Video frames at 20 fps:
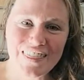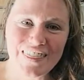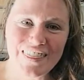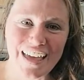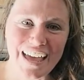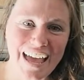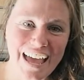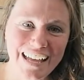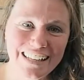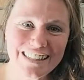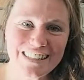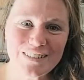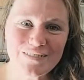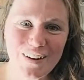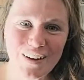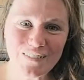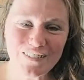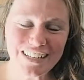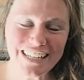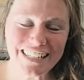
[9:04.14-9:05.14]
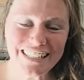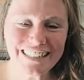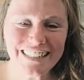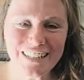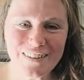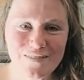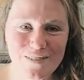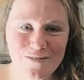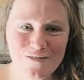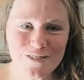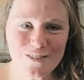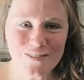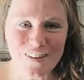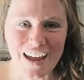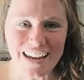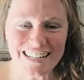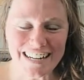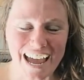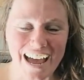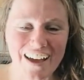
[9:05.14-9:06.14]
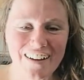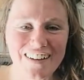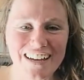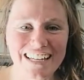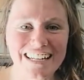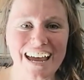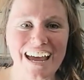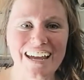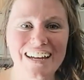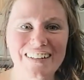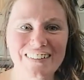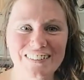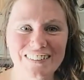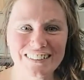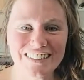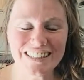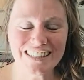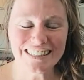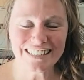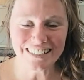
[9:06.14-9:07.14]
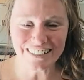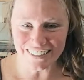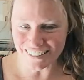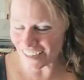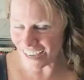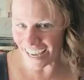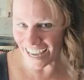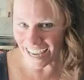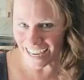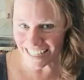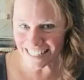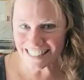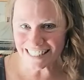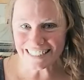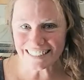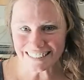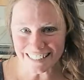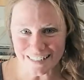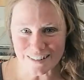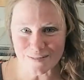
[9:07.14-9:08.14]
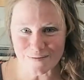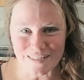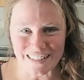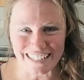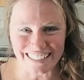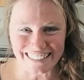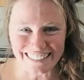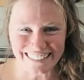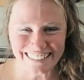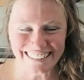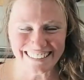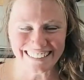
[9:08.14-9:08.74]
that's where we're gonna leave it for right now, and I will see you guys in a little bit.